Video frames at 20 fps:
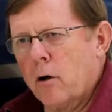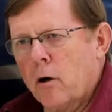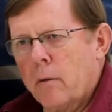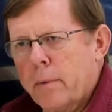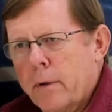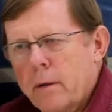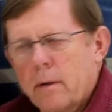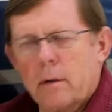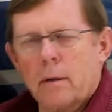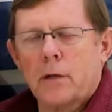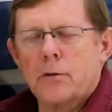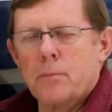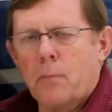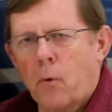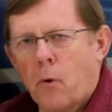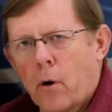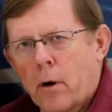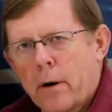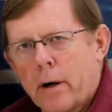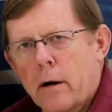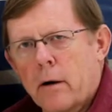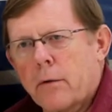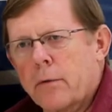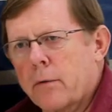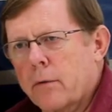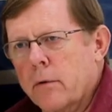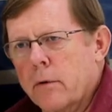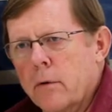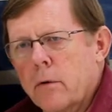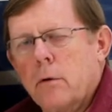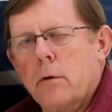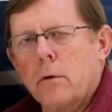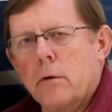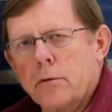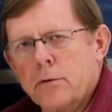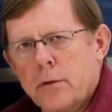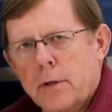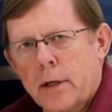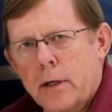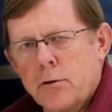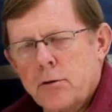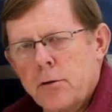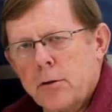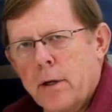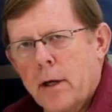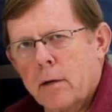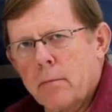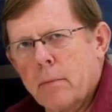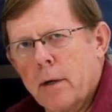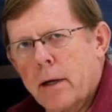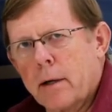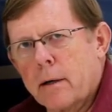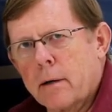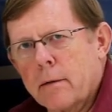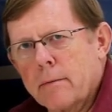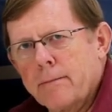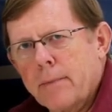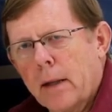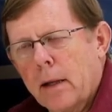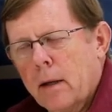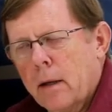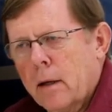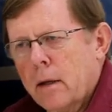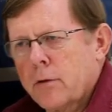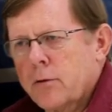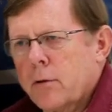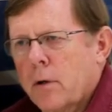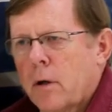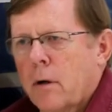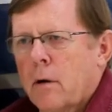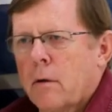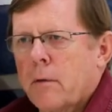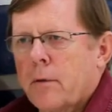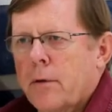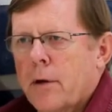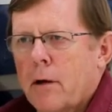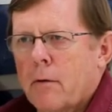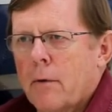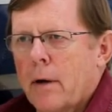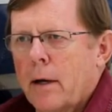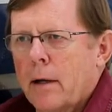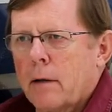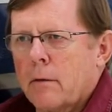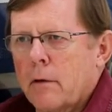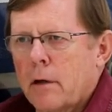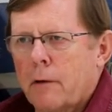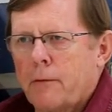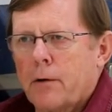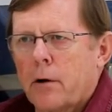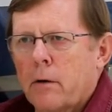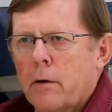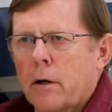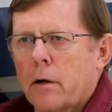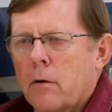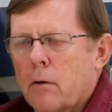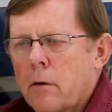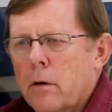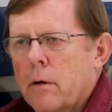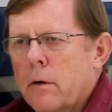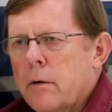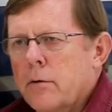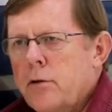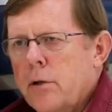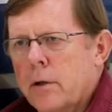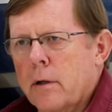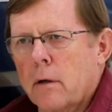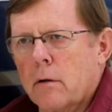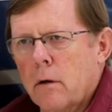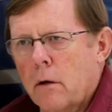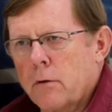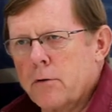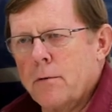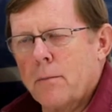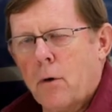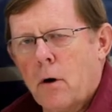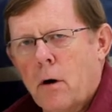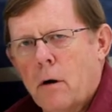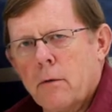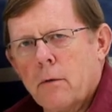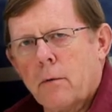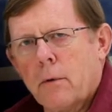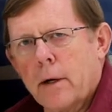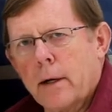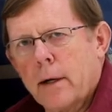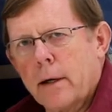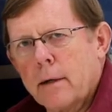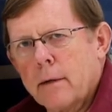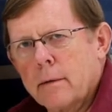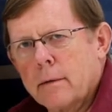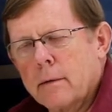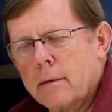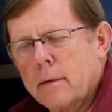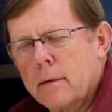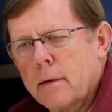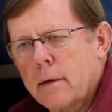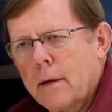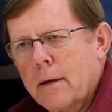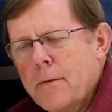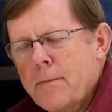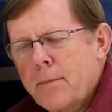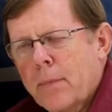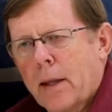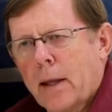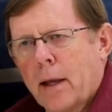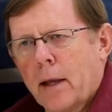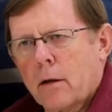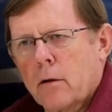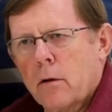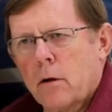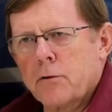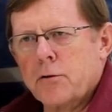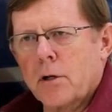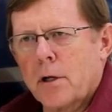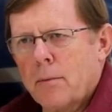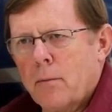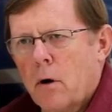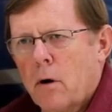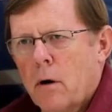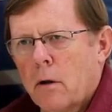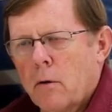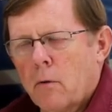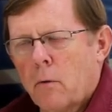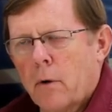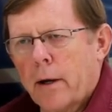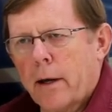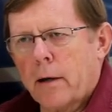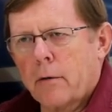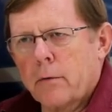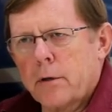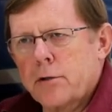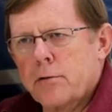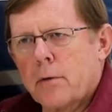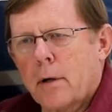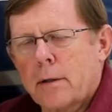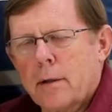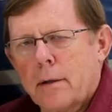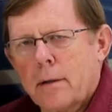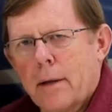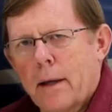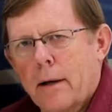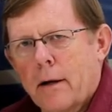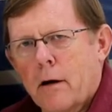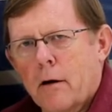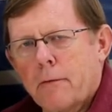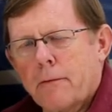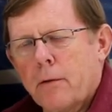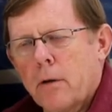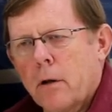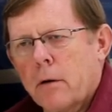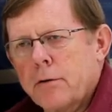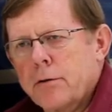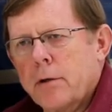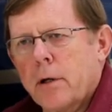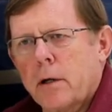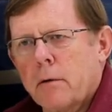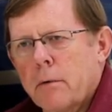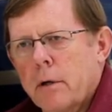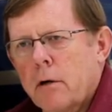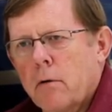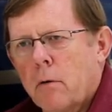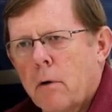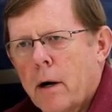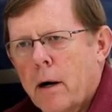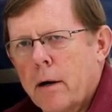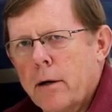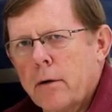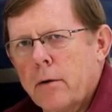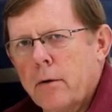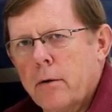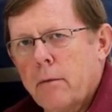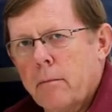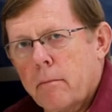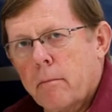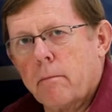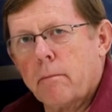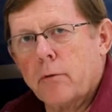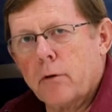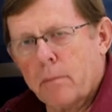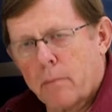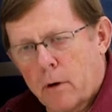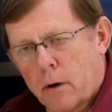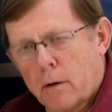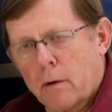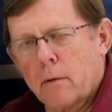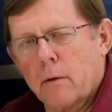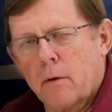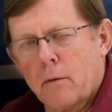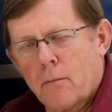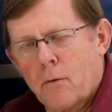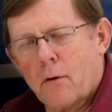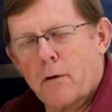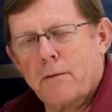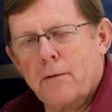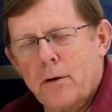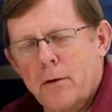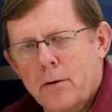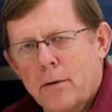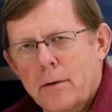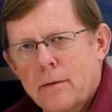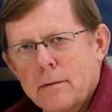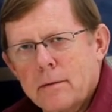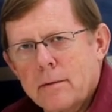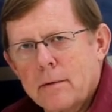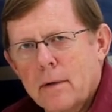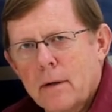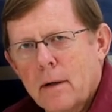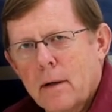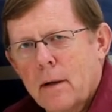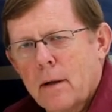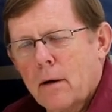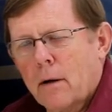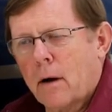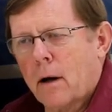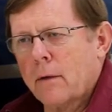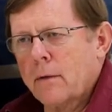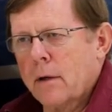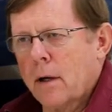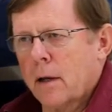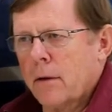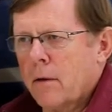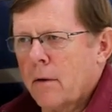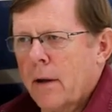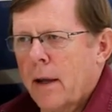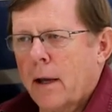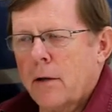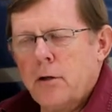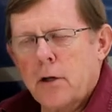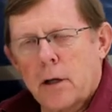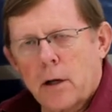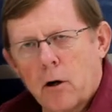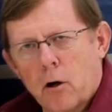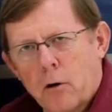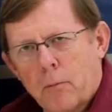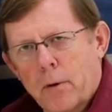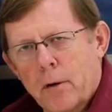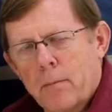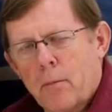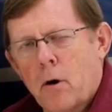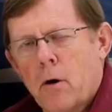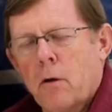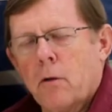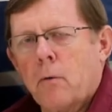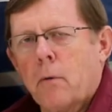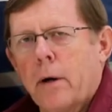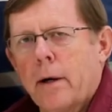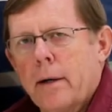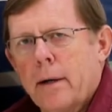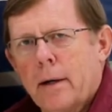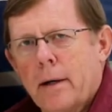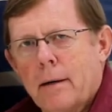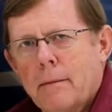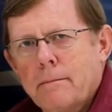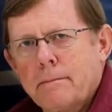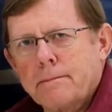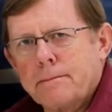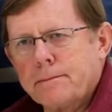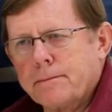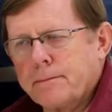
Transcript: open, it lets more air through, cools the engine down better. So theoretically, if you're in cruise, you could close them all the way, and closing them all the way and restricting that airflow is going to require you to burn a little more fuel. On the other hand, you can open them all the way up,